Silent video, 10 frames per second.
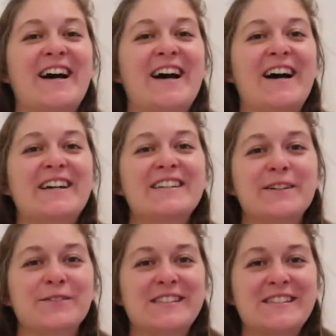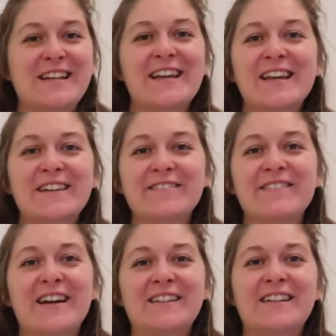act of seeking
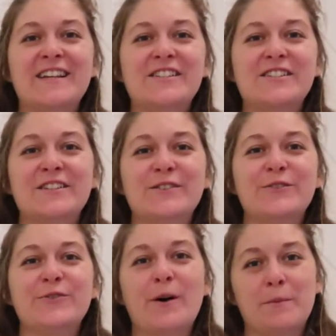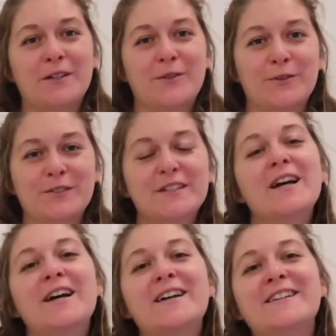validation from others,
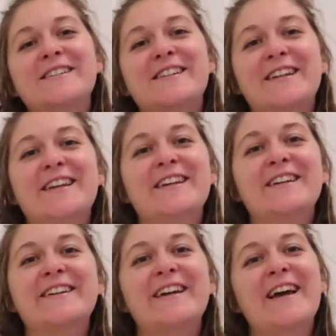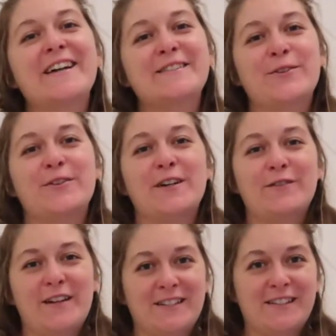seeking external
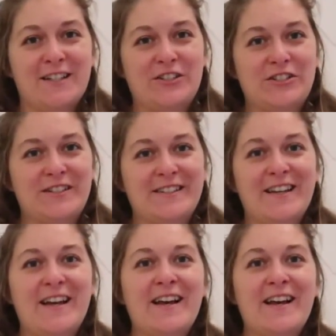validation.